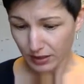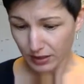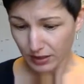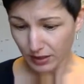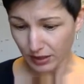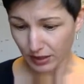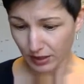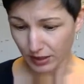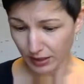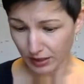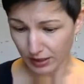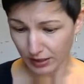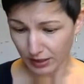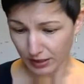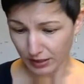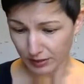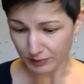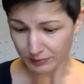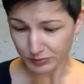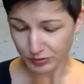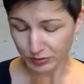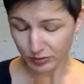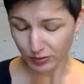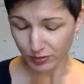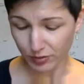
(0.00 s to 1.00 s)

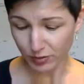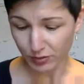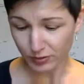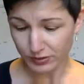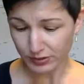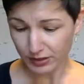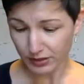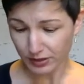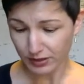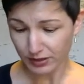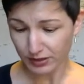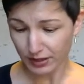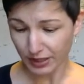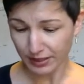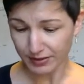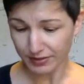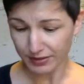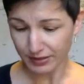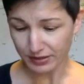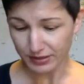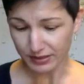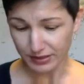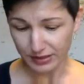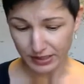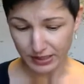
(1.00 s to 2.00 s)
So those are, I
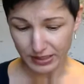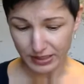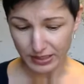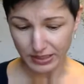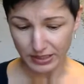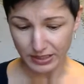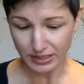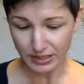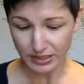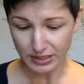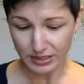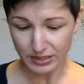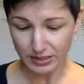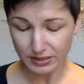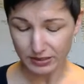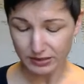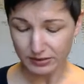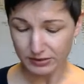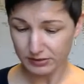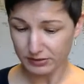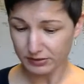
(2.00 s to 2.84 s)
think, the key